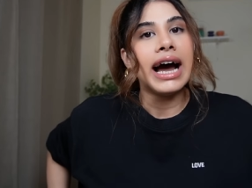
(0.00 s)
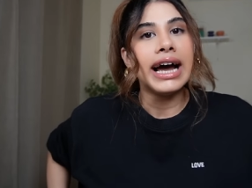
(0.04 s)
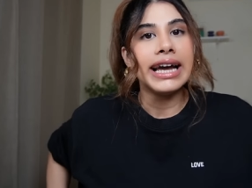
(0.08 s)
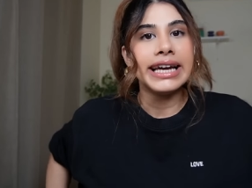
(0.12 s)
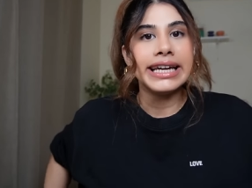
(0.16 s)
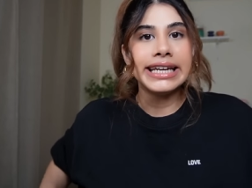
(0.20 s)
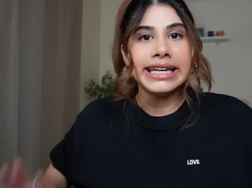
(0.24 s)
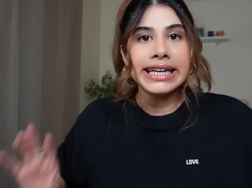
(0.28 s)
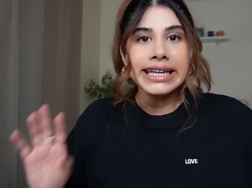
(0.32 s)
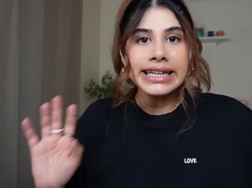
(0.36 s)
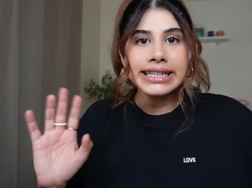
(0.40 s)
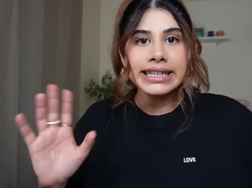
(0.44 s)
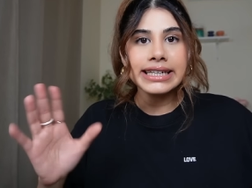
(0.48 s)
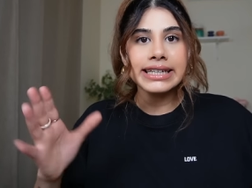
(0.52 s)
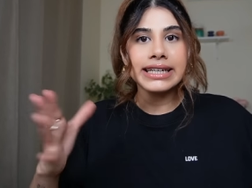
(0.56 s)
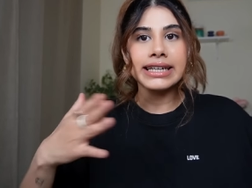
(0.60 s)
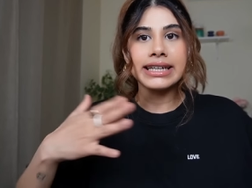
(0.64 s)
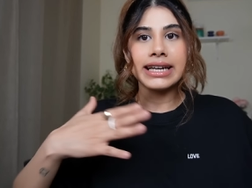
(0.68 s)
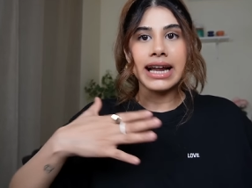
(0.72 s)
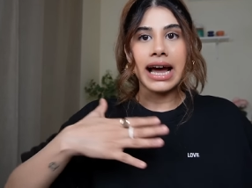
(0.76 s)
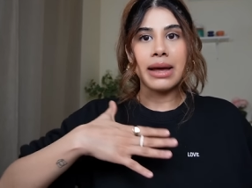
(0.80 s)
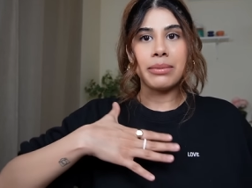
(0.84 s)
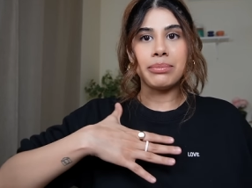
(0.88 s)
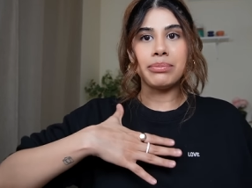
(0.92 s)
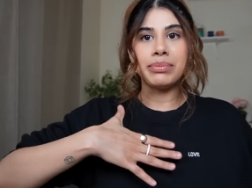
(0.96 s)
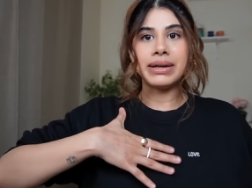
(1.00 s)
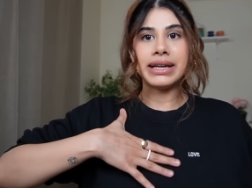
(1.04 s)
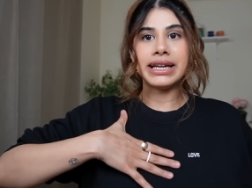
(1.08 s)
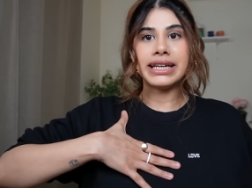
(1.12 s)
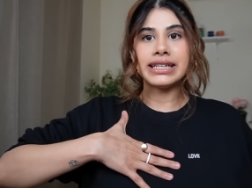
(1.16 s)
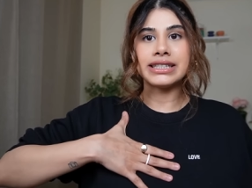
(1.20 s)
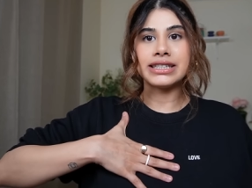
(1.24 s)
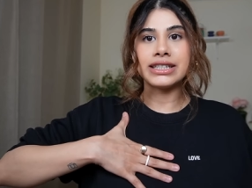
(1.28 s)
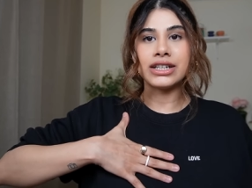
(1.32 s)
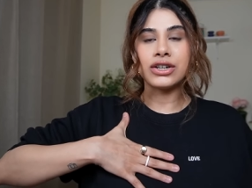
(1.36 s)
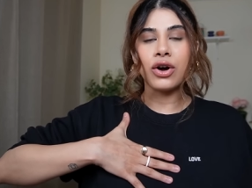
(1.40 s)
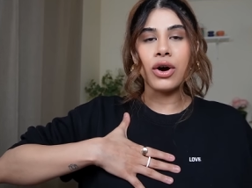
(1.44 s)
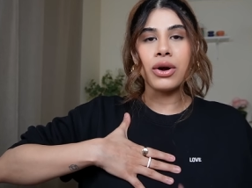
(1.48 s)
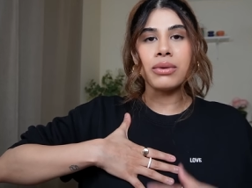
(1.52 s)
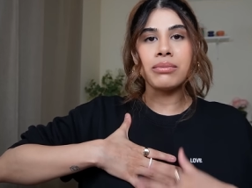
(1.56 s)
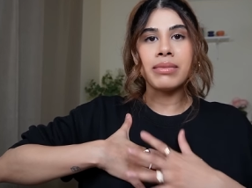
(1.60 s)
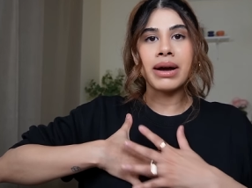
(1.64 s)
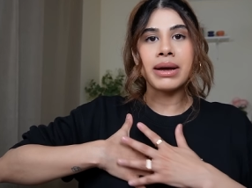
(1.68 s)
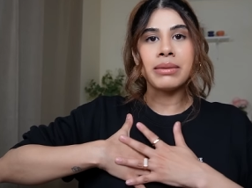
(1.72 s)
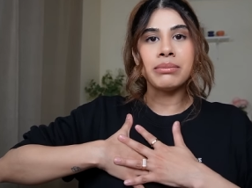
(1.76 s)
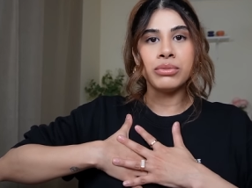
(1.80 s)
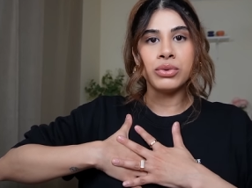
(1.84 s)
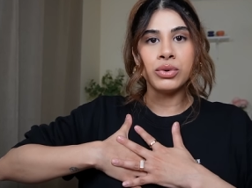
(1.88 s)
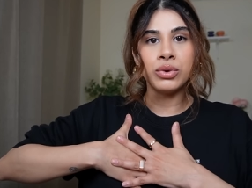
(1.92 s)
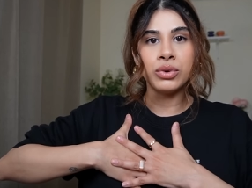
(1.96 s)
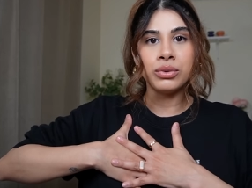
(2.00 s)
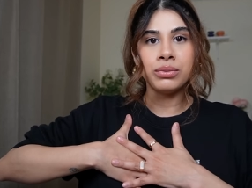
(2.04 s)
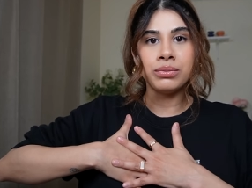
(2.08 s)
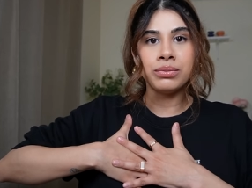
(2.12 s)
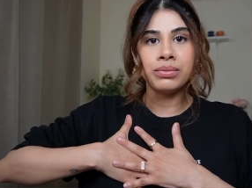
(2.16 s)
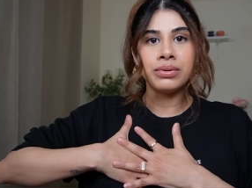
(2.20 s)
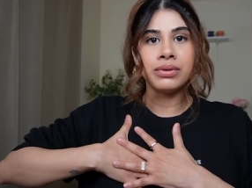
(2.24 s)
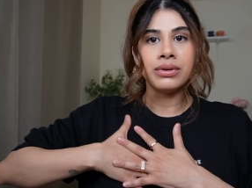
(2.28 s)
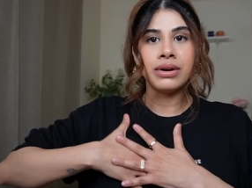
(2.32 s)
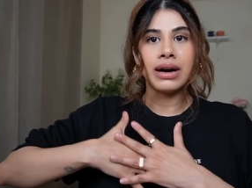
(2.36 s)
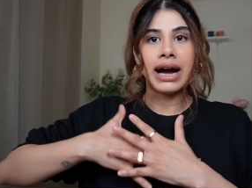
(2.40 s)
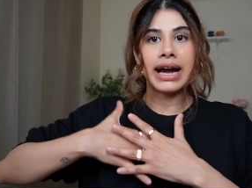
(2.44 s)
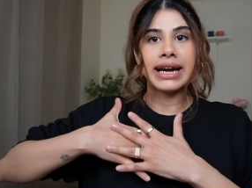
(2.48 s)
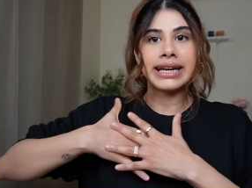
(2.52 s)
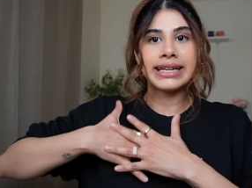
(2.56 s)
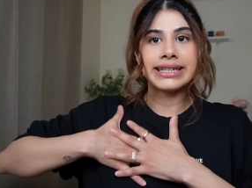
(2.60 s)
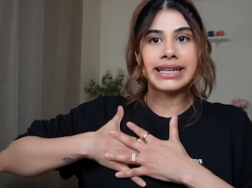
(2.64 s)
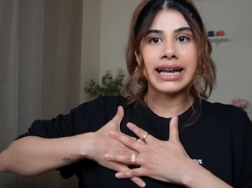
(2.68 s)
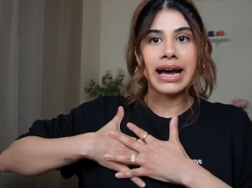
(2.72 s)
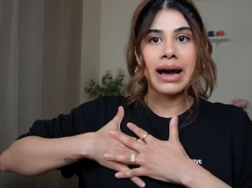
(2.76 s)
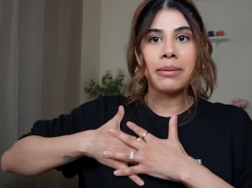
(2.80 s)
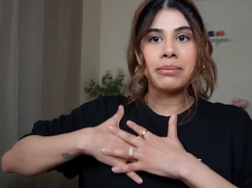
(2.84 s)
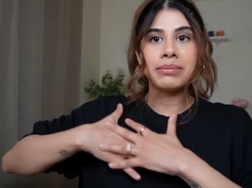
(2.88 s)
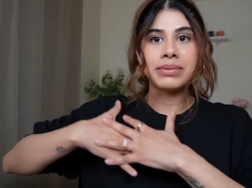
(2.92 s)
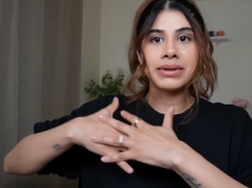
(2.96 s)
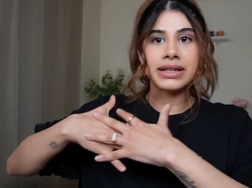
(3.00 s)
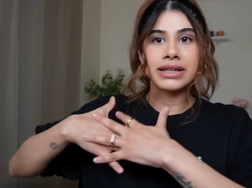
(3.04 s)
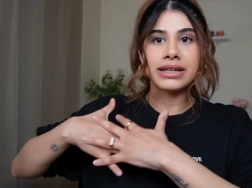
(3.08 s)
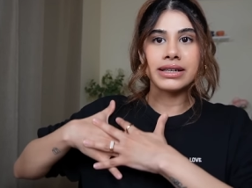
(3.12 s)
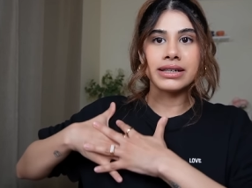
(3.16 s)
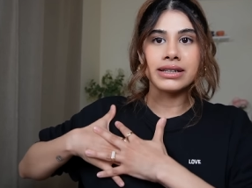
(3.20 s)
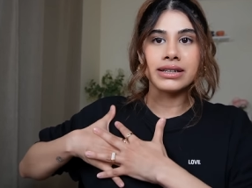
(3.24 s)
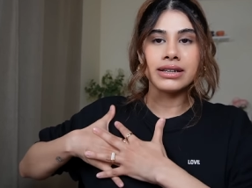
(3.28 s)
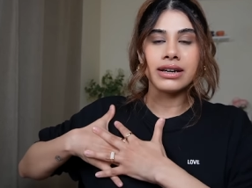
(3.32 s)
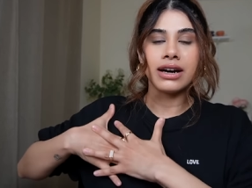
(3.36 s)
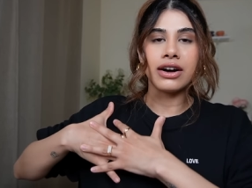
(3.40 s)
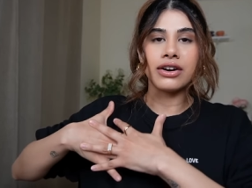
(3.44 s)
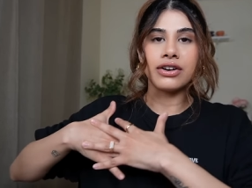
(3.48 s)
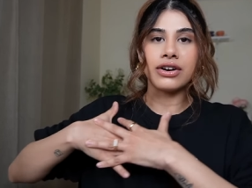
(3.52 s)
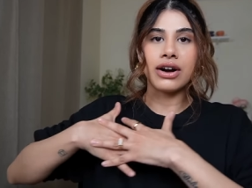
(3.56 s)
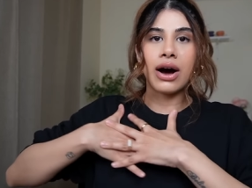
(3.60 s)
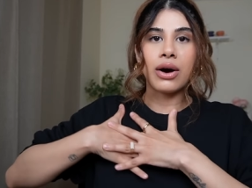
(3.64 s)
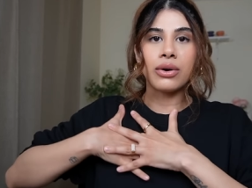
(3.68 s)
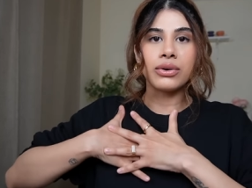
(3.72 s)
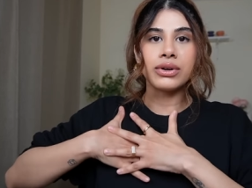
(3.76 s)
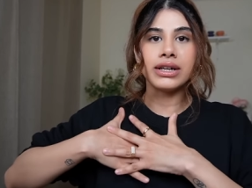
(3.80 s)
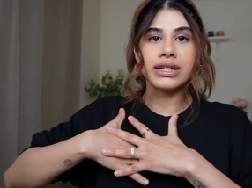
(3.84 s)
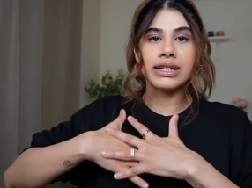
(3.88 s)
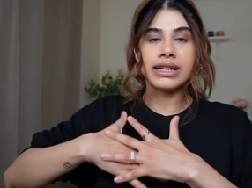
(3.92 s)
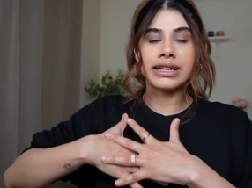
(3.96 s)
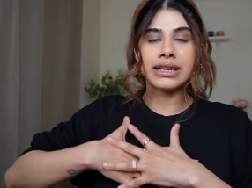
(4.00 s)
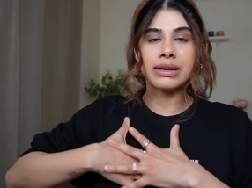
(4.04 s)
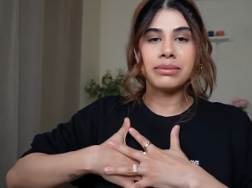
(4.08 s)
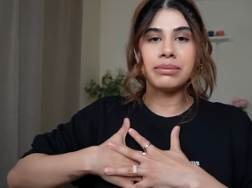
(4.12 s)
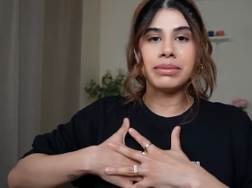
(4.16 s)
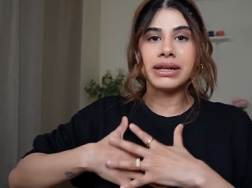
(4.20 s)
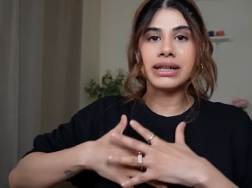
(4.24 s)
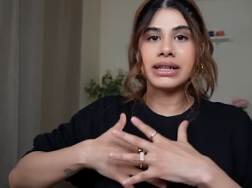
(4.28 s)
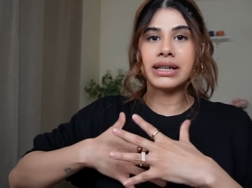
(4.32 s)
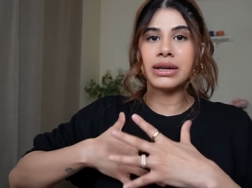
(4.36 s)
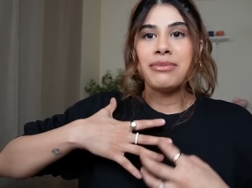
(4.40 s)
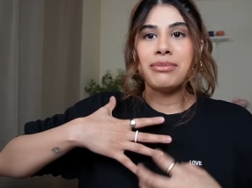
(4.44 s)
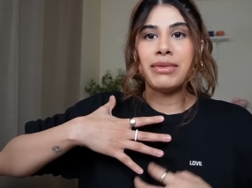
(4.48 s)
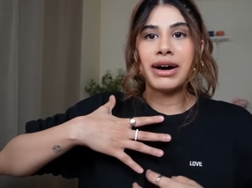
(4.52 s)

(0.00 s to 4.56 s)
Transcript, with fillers: i heated it i placed it on my boob I tapped it around a little bit.